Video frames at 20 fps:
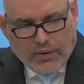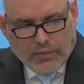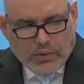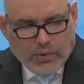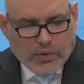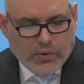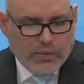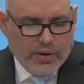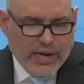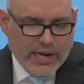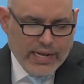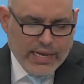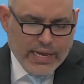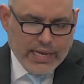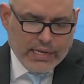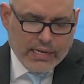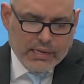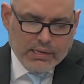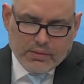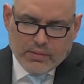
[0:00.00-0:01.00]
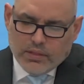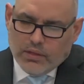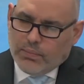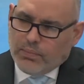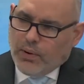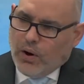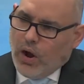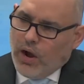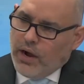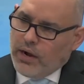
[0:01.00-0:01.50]
And we were reading
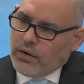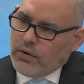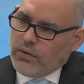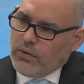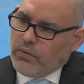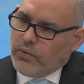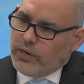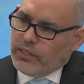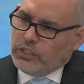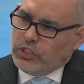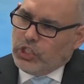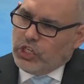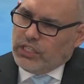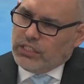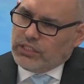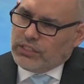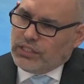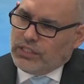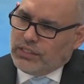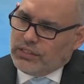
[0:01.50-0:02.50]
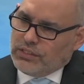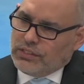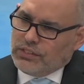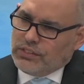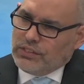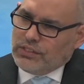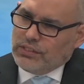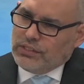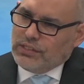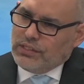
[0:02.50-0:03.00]
the part where
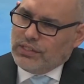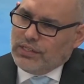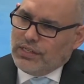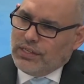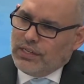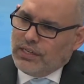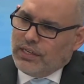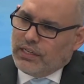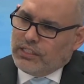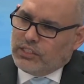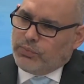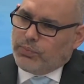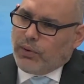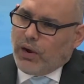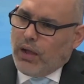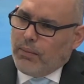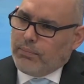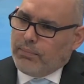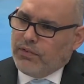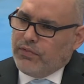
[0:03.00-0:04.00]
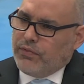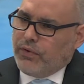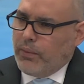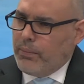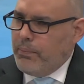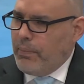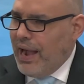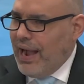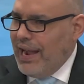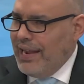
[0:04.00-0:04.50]
Jesus is brought
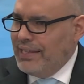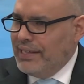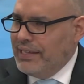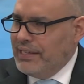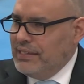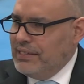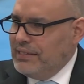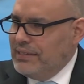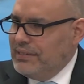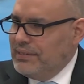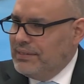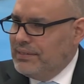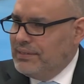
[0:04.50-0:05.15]
before Pilate.